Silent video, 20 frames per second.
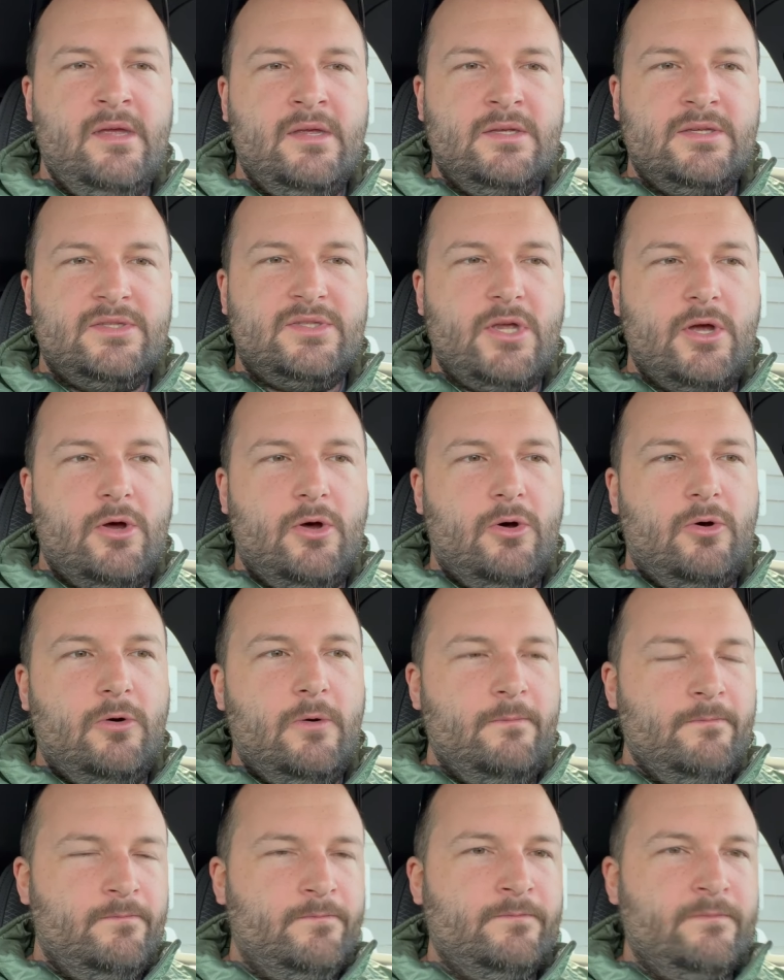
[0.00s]
So
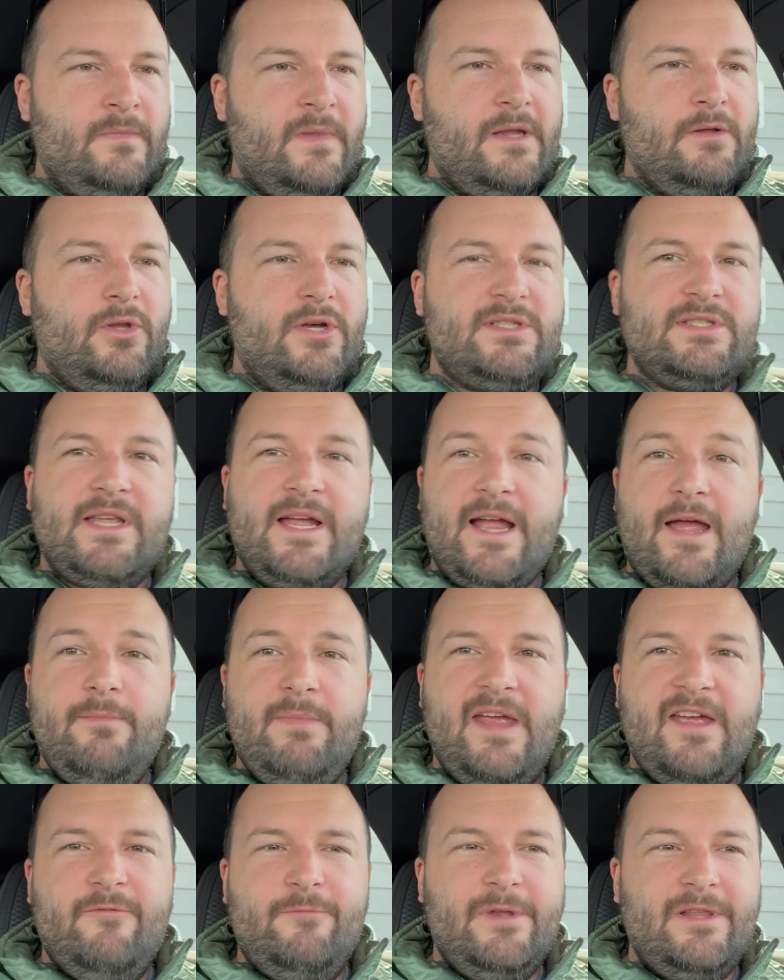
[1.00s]
it looks like I
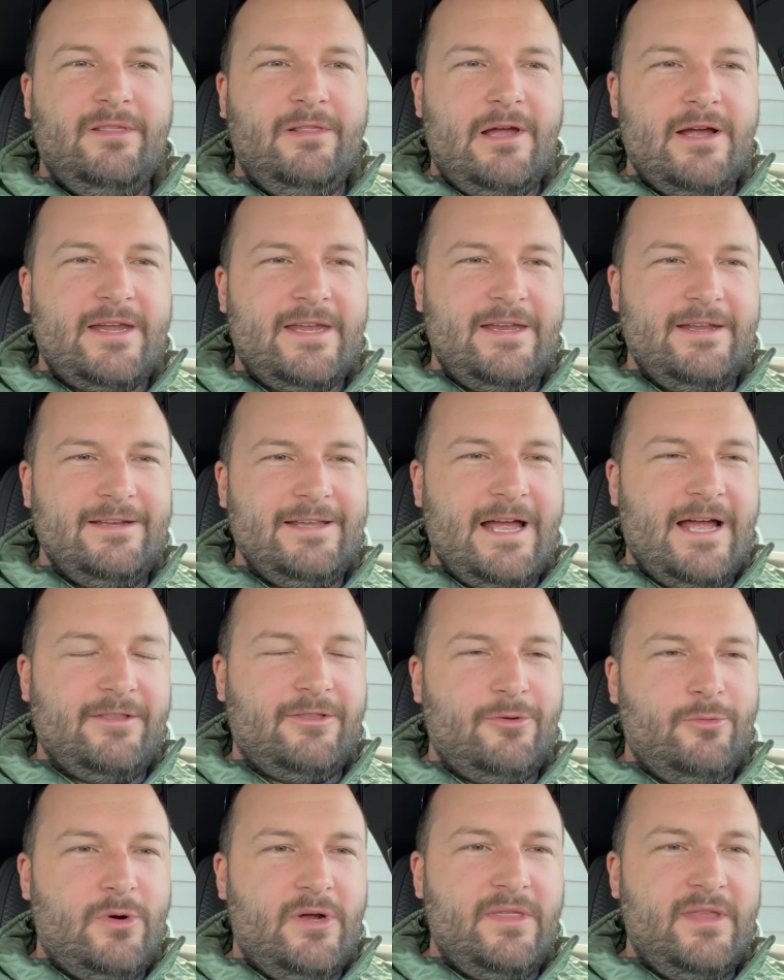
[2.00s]
may have been lucky and got
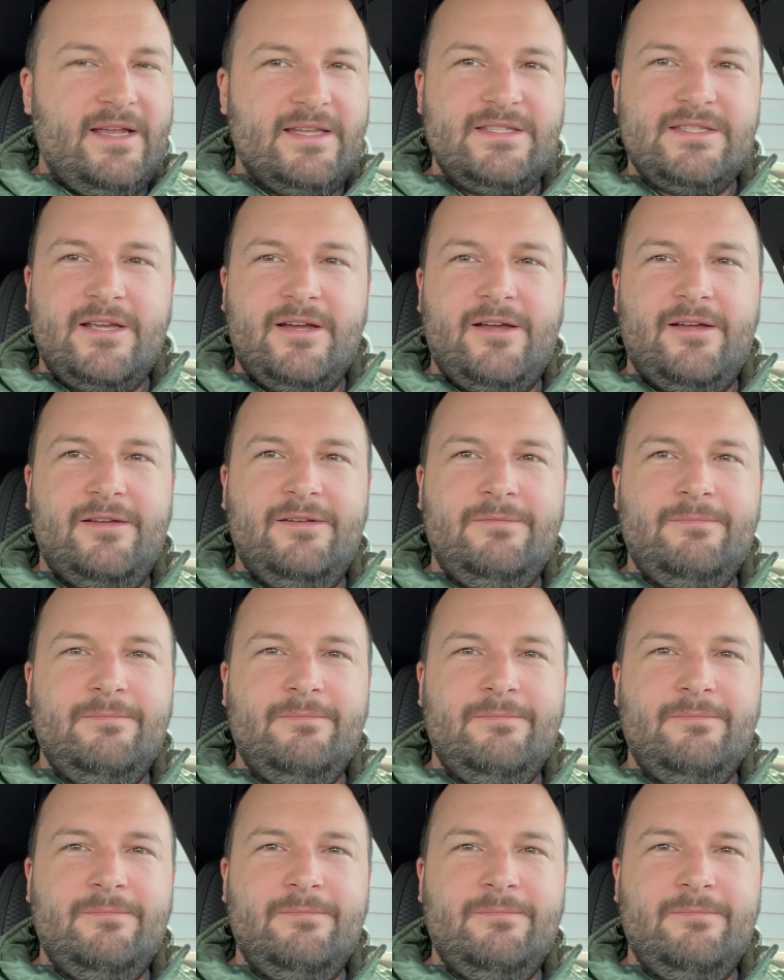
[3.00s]
the one that's uh,